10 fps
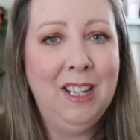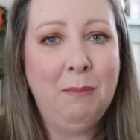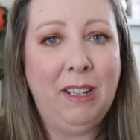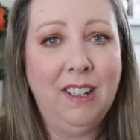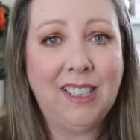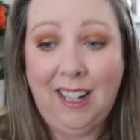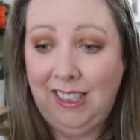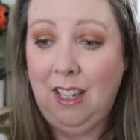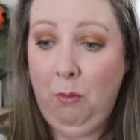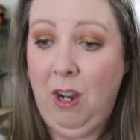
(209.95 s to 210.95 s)
Because
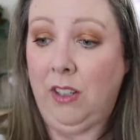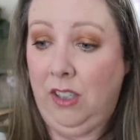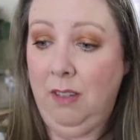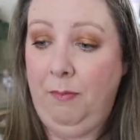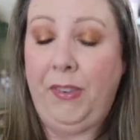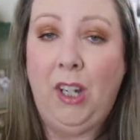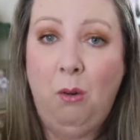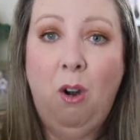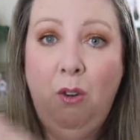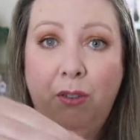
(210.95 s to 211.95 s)
I watched them
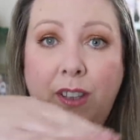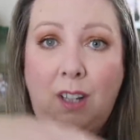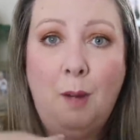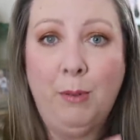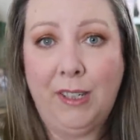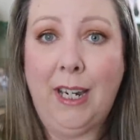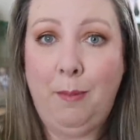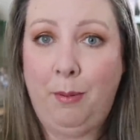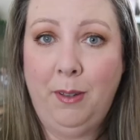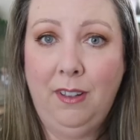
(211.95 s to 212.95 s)
go over the copper tape.